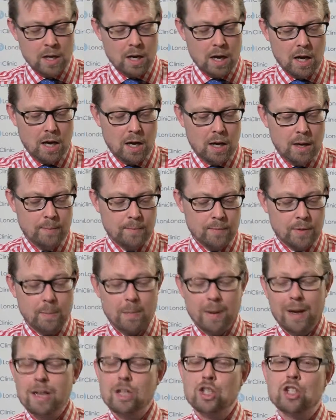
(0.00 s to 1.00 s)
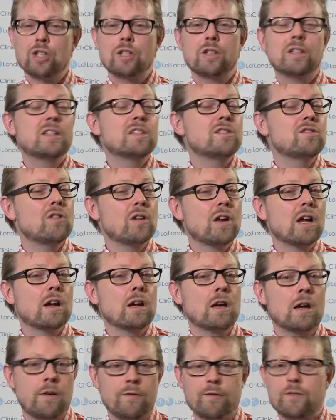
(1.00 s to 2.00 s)
The patient is not
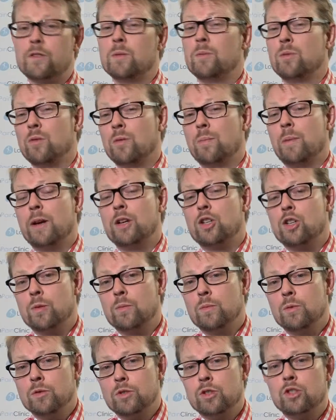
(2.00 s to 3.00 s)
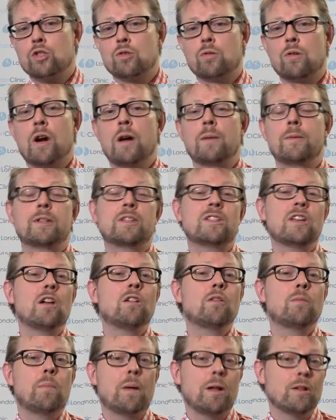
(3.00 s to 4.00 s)
uncomfortable. The patient will describe a
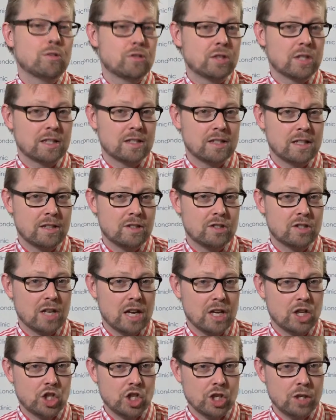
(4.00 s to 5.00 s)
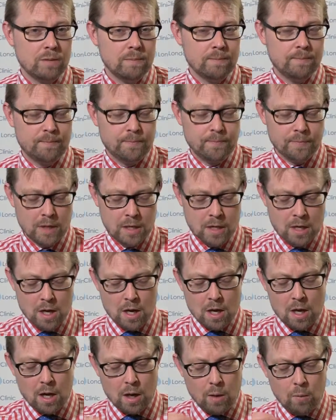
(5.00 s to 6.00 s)
dull pulsing sensation.
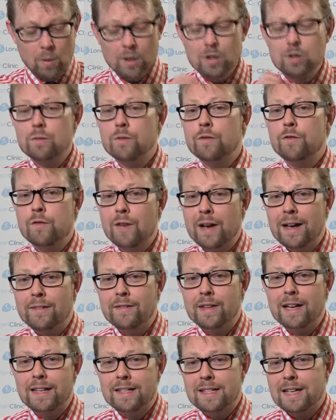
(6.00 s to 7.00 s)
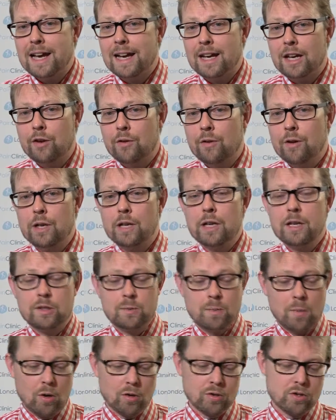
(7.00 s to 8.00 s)
And once we've found that as accurately as
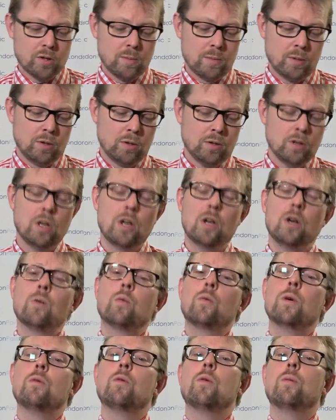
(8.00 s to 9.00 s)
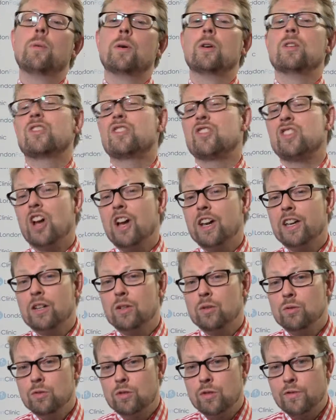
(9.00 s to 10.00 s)
possible, we will put
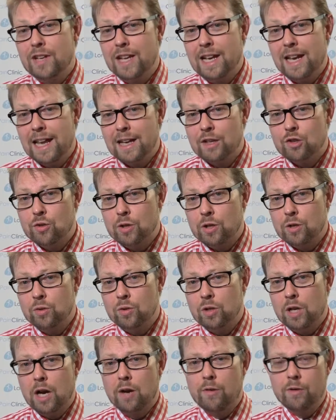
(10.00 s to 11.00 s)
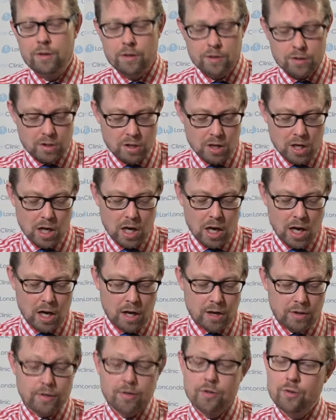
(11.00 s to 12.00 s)
cycles of an electrical current
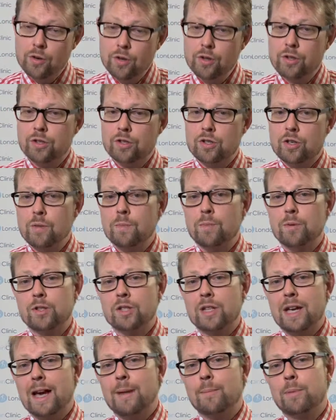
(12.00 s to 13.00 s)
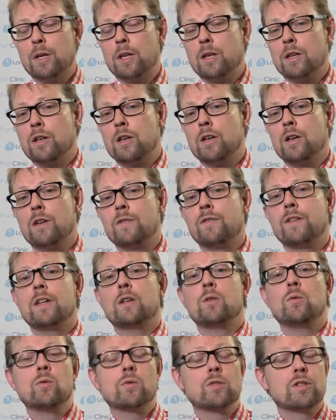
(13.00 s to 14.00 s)
through the suprascapular nerve in
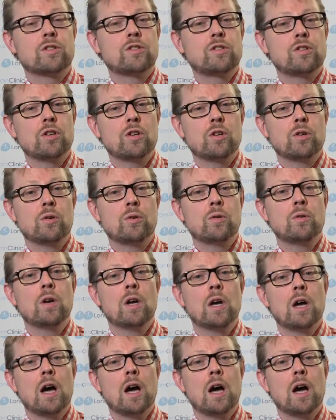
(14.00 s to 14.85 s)
order to